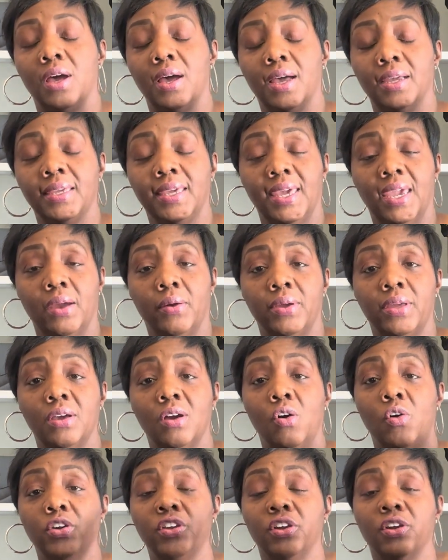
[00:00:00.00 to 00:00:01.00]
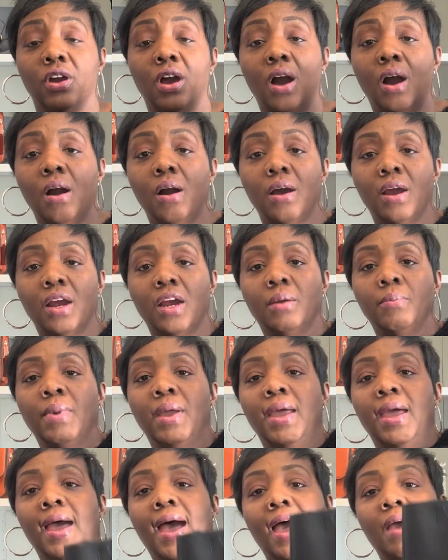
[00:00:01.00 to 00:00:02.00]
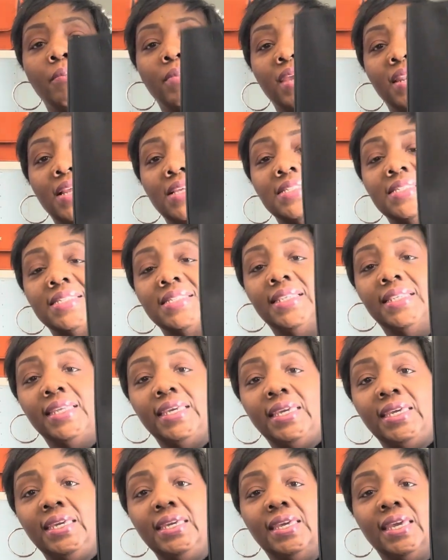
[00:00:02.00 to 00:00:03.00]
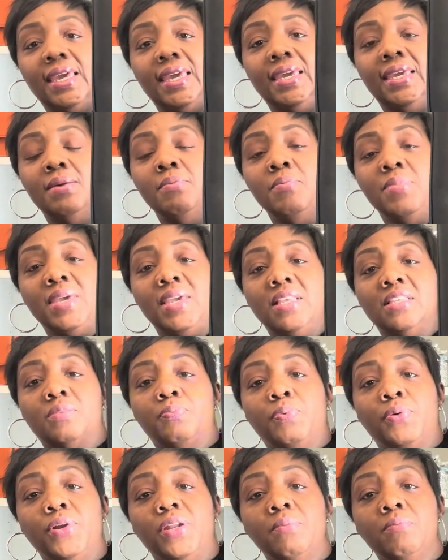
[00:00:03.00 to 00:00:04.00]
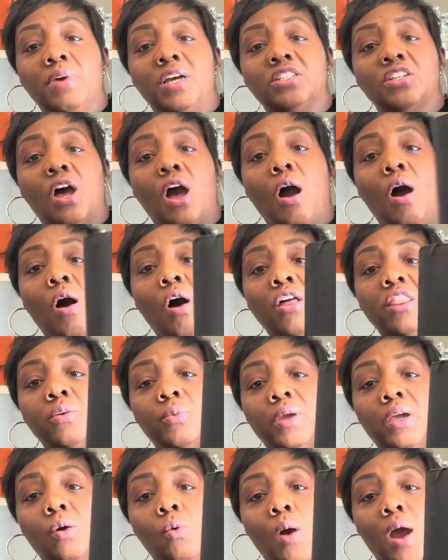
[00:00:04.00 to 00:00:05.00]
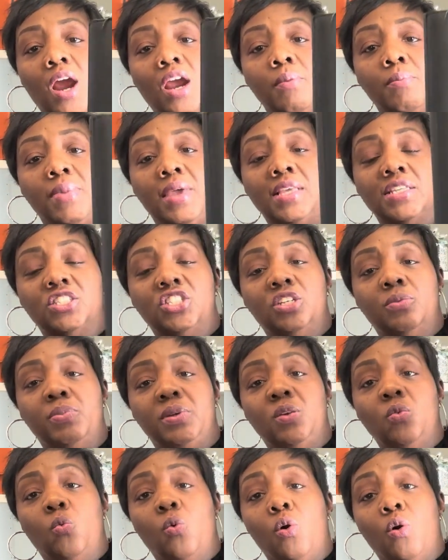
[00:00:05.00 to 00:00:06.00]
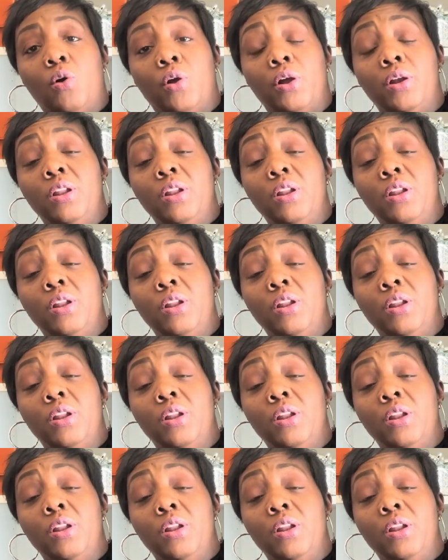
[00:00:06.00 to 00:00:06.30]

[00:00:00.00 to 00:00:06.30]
carry it on your arm. I mean, it's sleek, it meets pretty much all the requirements to be worn